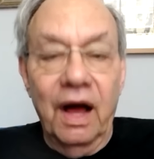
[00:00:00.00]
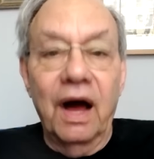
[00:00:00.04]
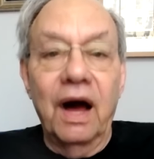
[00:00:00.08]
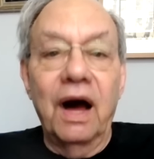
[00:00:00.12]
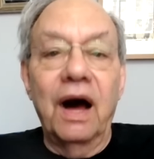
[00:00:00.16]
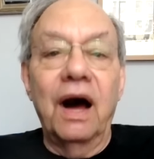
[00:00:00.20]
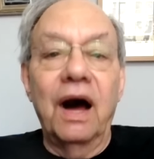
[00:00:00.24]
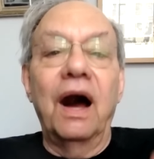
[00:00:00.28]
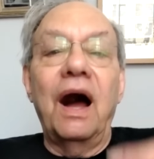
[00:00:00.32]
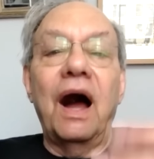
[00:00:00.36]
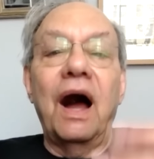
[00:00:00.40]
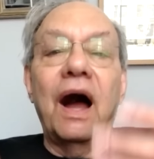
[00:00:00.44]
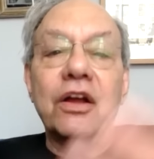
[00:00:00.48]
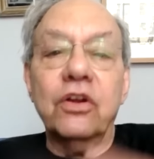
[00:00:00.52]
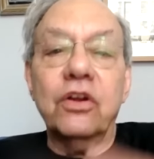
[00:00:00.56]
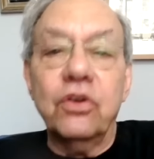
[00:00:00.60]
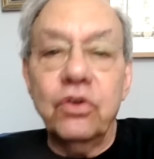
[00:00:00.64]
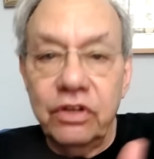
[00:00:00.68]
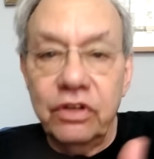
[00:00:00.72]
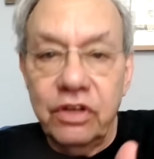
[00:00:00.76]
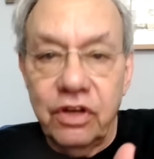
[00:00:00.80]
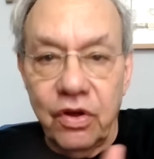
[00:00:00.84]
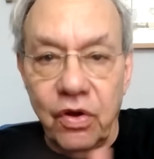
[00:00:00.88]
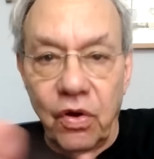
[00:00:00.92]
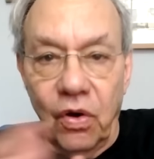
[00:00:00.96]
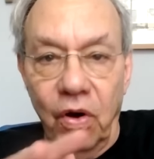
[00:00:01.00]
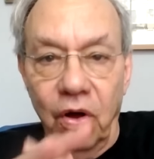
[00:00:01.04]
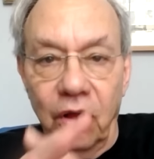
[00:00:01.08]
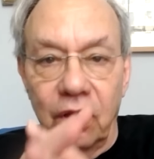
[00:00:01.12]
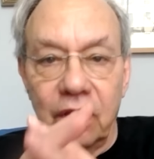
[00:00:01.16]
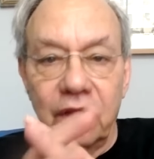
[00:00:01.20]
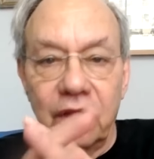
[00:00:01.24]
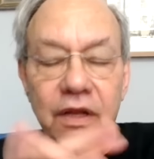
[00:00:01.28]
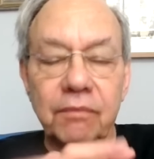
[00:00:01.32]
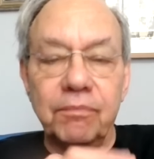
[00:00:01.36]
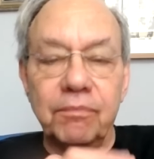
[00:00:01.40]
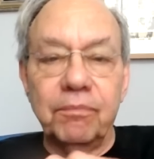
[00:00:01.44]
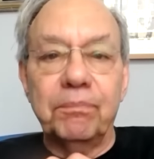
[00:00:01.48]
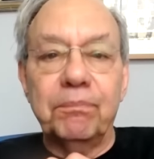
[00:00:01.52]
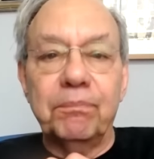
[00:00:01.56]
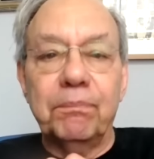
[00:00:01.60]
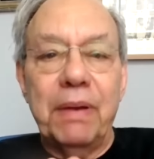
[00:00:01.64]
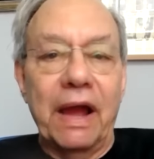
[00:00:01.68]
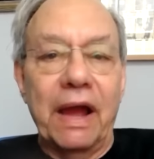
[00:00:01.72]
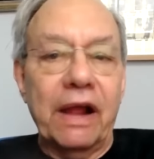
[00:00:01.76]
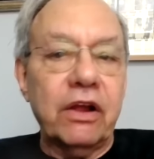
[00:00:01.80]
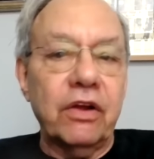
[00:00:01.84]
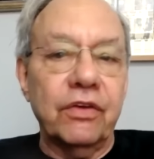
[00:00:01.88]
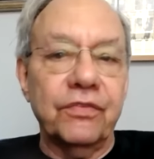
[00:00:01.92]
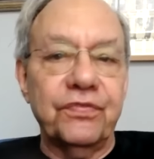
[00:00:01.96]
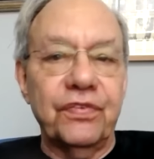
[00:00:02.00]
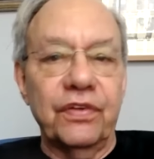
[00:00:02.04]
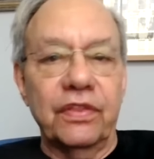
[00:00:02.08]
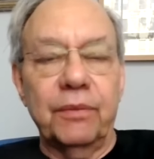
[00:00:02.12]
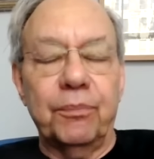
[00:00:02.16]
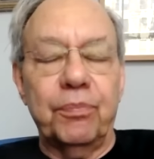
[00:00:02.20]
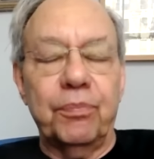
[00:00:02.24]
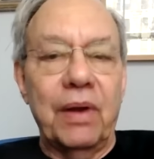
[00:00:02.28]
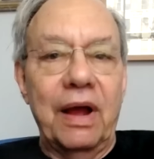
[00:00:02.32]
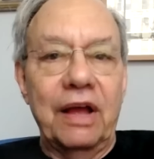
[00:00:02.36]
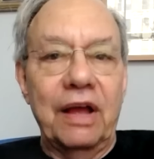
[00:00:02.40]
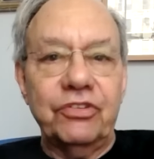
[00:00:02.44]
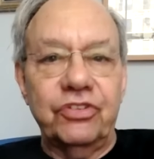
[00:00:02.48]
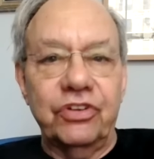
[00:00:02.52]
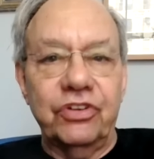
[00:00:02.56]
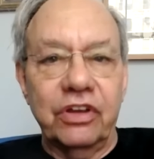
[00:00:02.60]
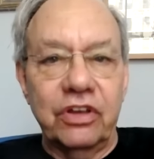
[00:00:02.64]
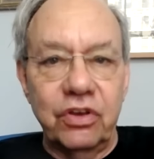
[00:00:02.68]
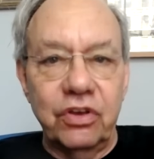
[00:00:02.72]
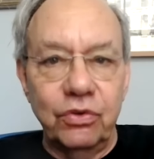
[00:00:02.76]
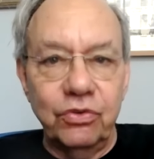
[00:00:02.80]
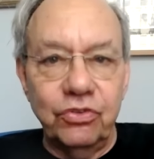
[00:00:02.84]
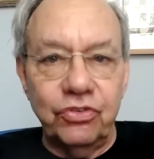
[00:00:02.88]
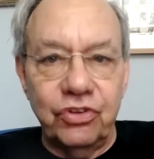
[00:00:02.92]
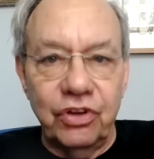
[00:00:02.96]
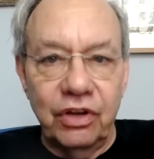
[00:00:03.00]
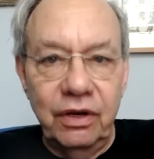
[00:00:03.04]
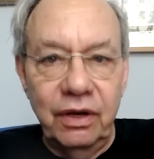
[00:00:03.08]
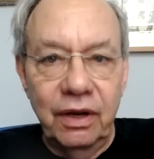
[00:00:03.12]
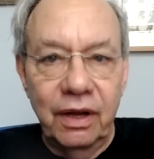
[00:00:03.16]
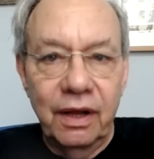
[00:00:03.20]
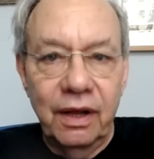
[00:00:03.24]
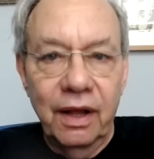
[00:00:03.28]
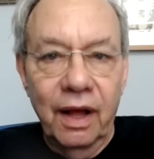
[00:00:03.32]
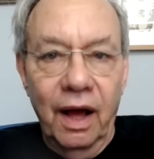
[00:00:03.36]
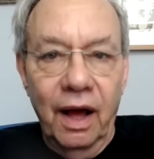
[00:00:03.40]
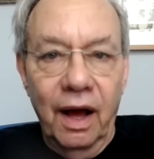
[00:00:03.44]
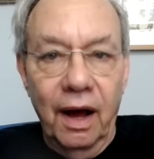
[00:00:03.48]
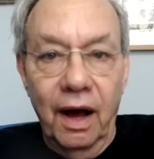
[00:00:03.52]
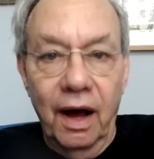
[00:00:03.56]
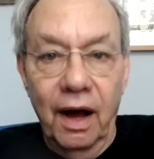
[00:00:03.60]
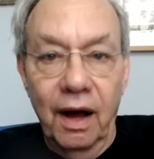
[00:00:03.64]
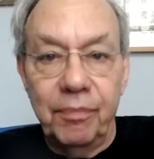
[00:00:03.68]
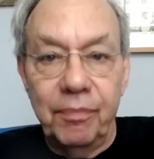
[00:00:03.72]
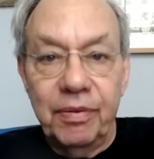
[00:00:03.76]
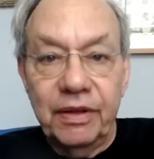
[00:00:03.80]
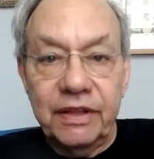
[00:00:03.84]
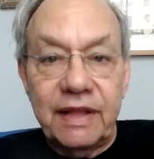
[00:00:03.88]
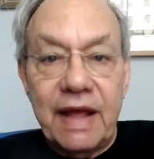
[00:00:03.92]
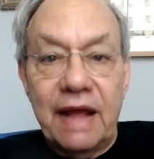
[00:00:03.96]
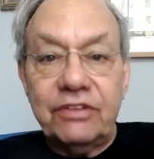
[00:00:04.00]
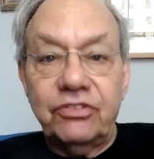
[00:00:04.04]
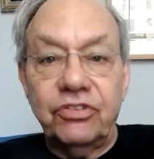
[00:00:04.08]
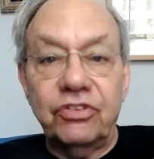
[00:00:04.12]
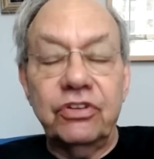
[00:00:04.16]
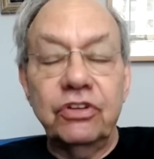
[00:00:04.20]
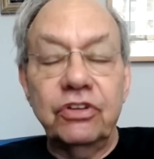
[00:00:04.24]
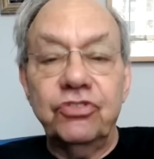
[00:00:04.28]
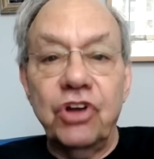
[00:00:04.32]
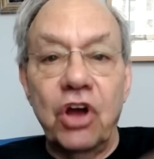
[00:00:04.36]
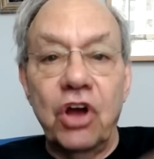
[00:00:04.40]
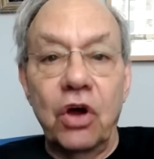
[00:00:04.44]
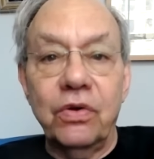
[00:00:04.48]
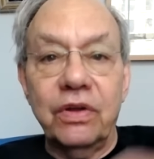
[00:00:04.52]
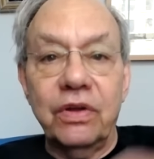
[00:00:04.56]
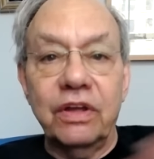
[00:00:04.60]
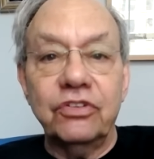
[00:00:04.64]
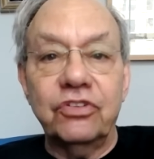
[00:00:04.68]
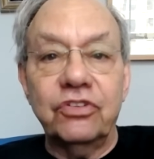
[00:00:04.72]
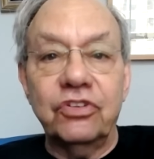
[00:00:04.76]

I could call it Pecker for the Prosecution, but that's the joke.